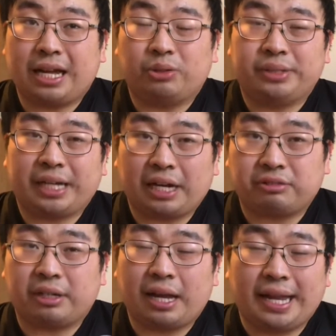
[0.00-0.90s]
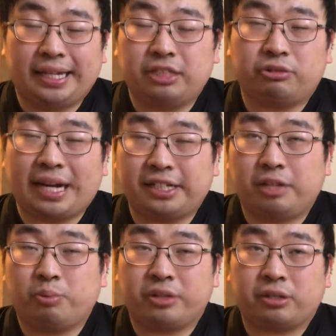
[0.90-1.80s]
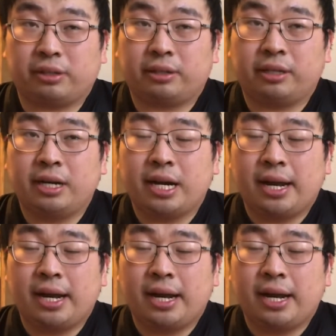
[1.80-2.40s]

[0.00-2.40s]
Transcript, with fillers: I only act I interacted with her